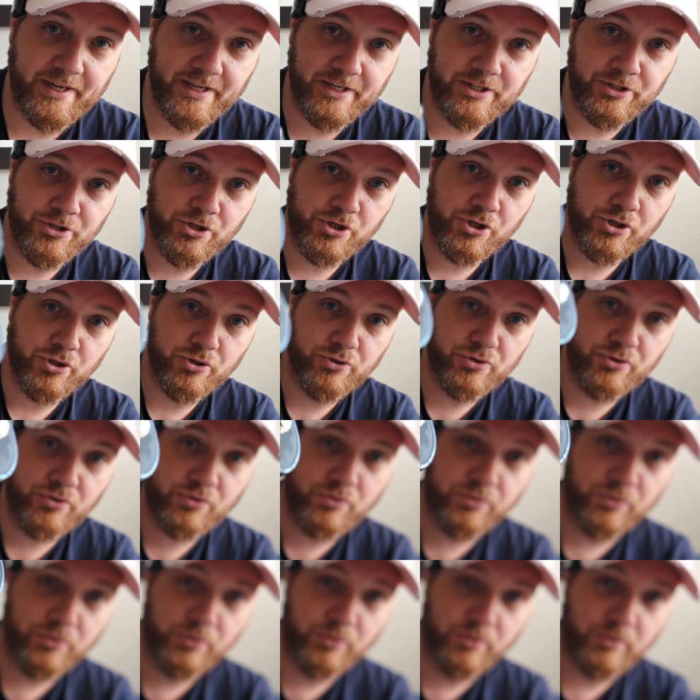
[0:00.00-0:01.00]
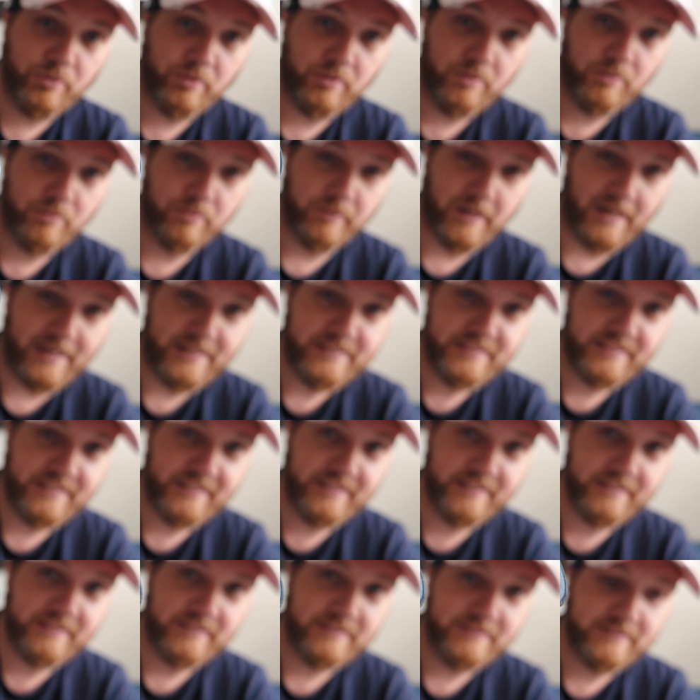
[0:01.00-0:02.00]
inch screw right
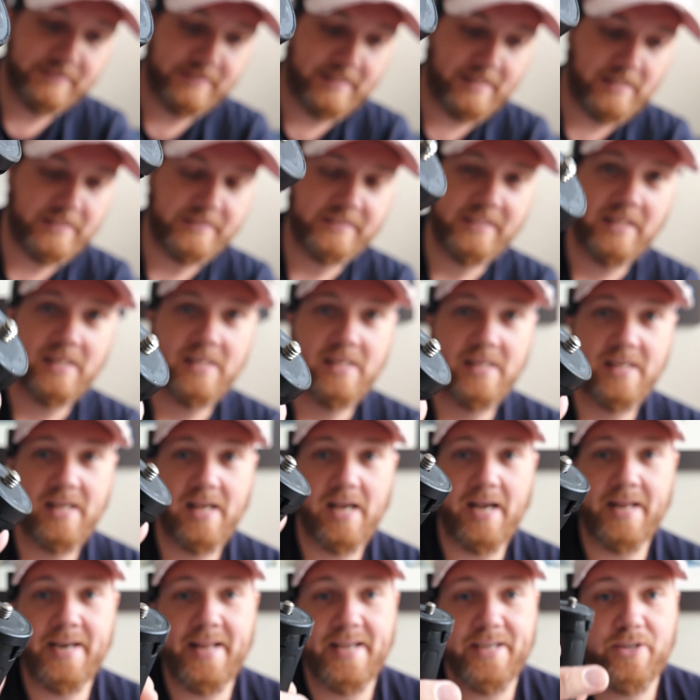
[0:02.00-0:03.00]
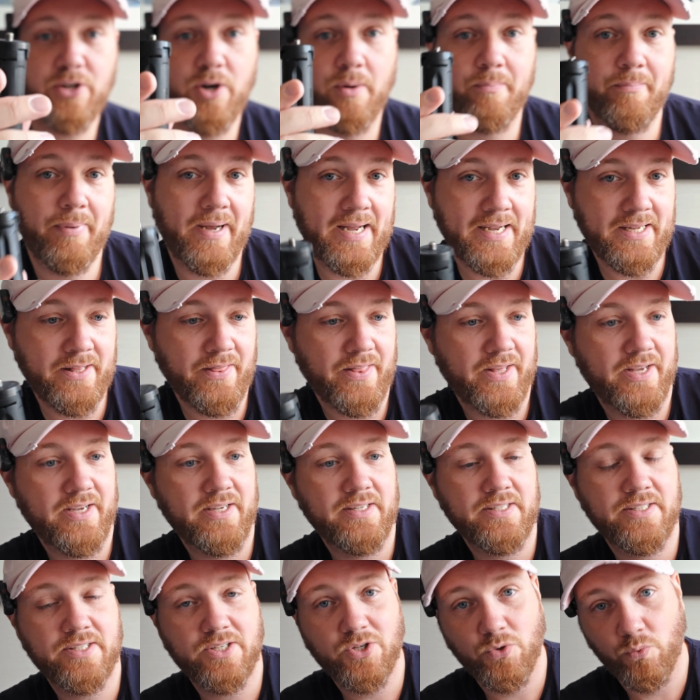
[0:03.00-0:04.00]
here, right? And I combine
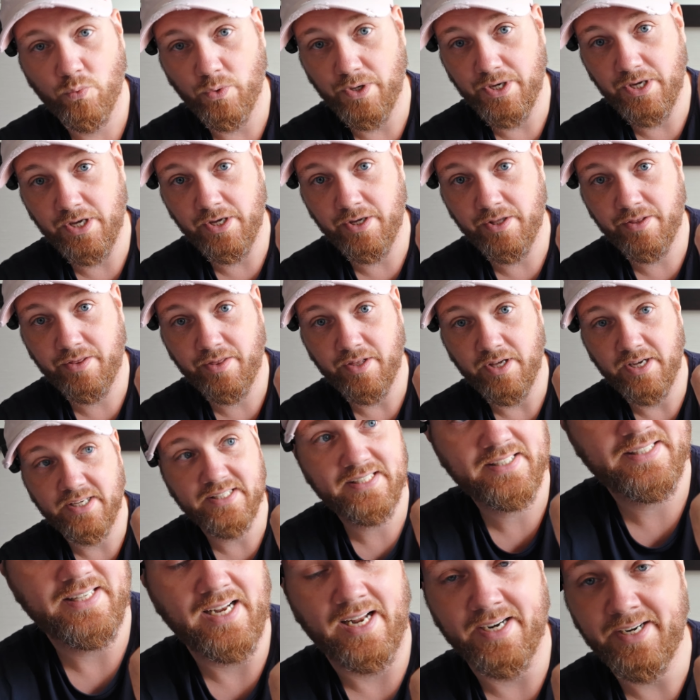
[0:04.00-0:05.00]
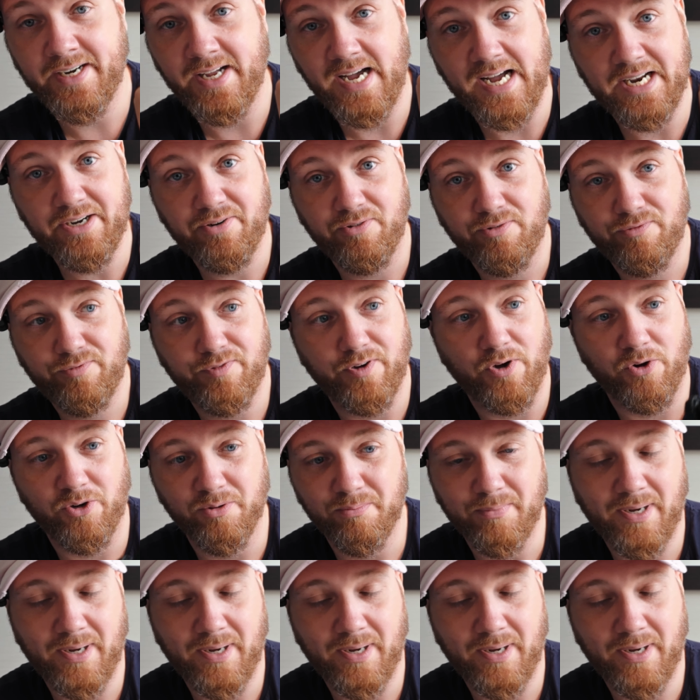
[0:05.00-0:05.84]
this with a standard phone